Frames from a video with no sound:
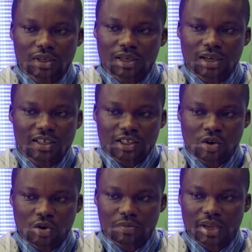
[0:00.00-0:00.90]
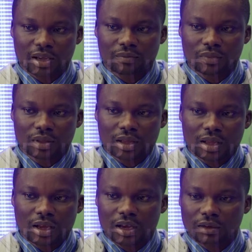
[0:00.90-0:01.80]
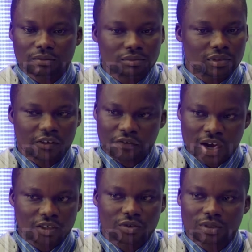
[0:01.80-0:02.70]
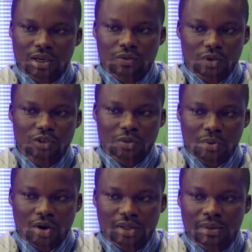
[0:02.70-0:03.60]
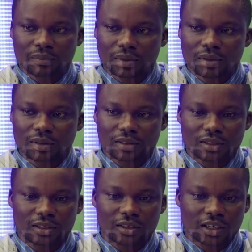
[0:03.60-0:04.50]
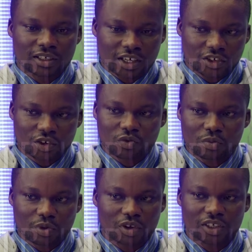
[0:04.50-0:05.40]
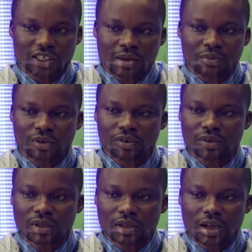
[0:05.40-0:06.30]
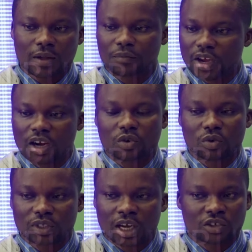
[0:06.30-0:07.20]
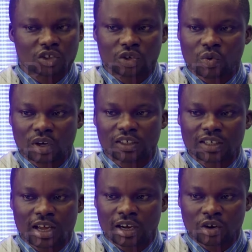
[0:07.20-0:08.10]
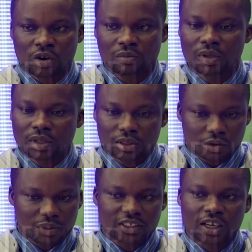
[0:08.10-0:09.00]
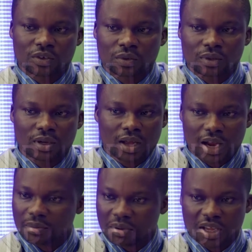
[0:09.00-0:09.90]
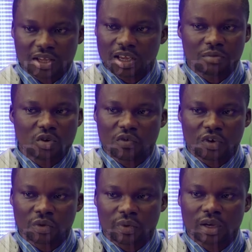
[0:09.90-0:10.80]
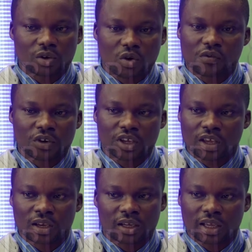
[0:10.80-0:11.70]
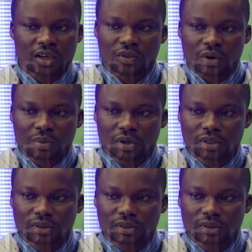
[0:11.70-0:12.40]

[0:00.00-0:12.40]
It's a home game, and the fans will support them. The attention would be on the champions. They're a good side, such a quality side at home. They'll be settled, and they play the game, go for the win, go for the kill, and get the 3 points.